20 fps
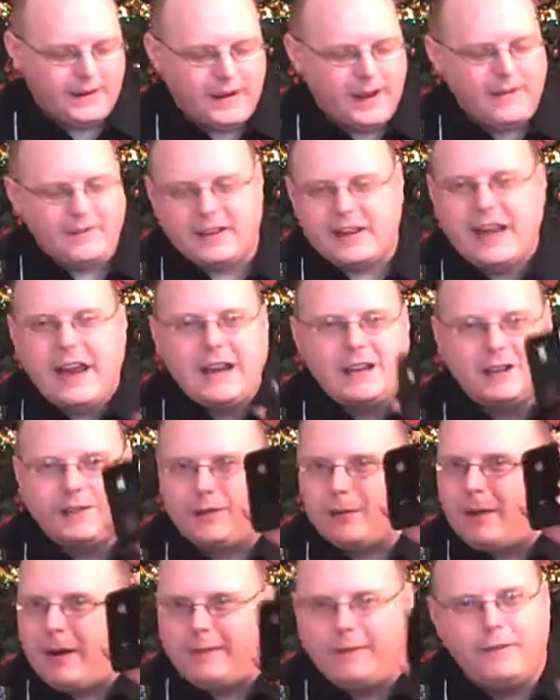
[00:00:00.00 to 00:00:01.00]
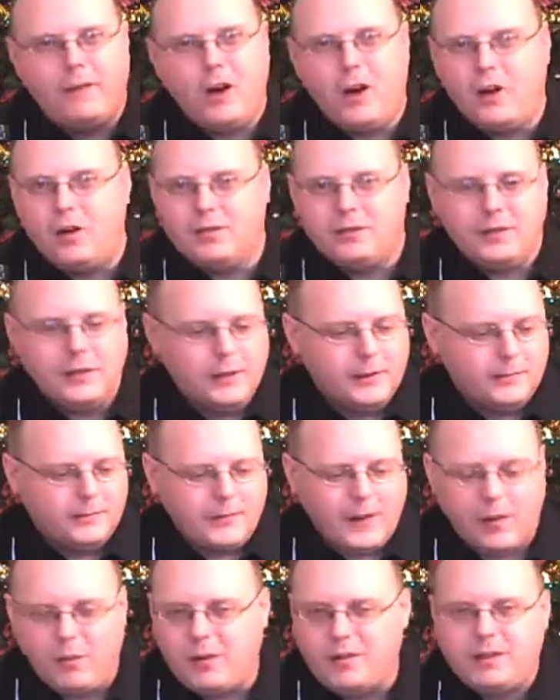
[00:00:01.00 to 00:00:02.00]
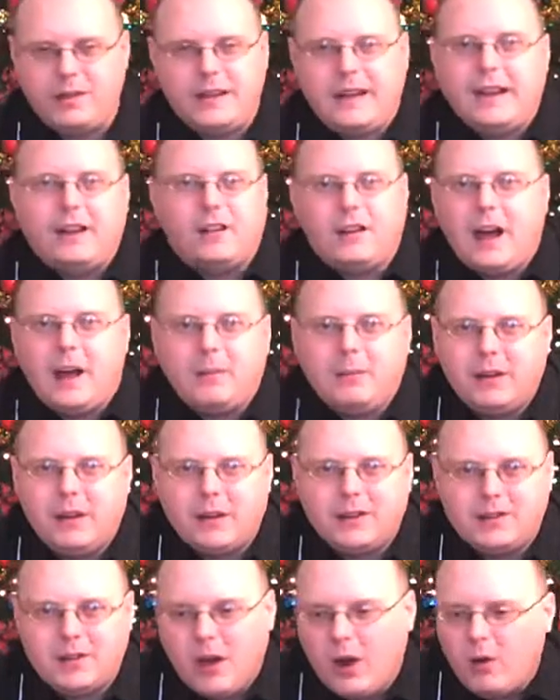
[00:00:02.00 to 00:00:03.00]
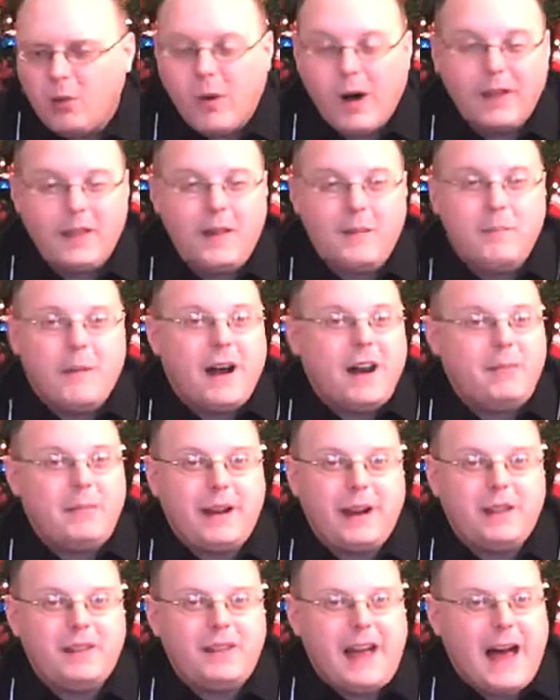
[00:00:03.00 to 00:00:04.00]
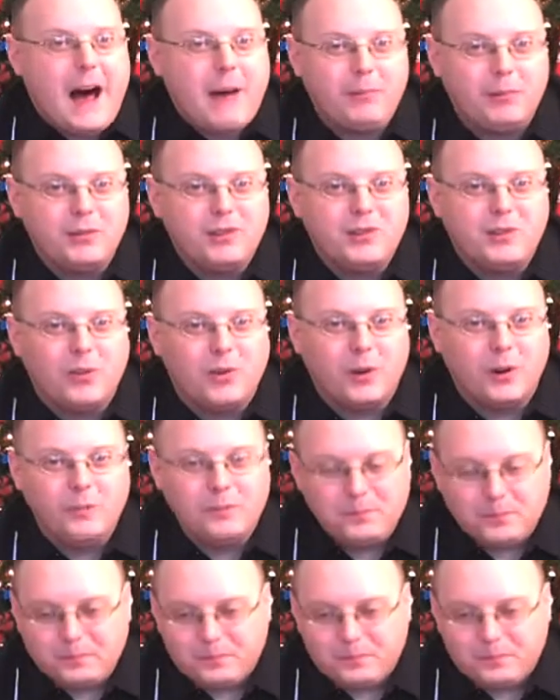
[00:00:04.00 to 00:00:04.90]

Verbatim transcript: I, have a case for my phone. I went to the internet because while it might have been at the Apple Store,